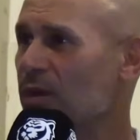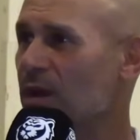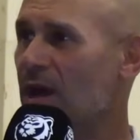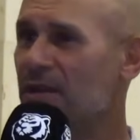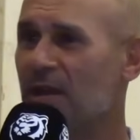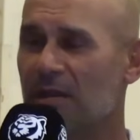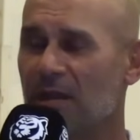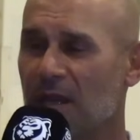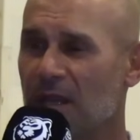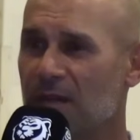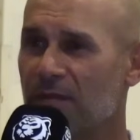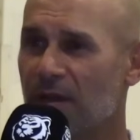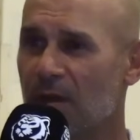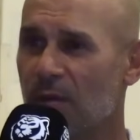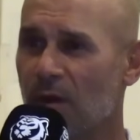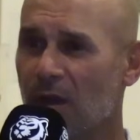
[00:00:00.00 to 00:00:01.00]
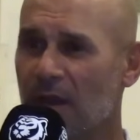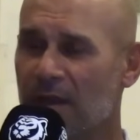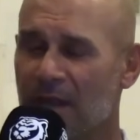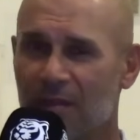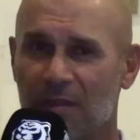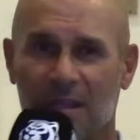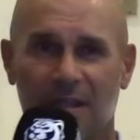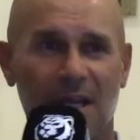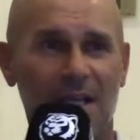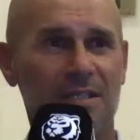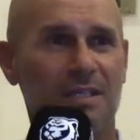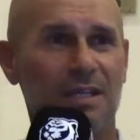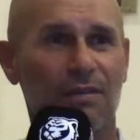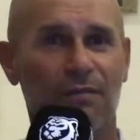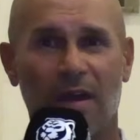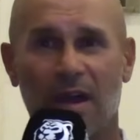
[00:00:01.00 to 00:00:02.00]
I know the league very well, and I think that's
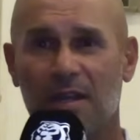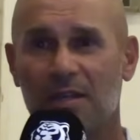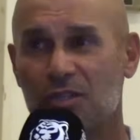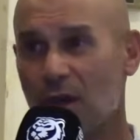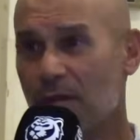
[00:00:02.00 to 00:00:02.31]
the advantage.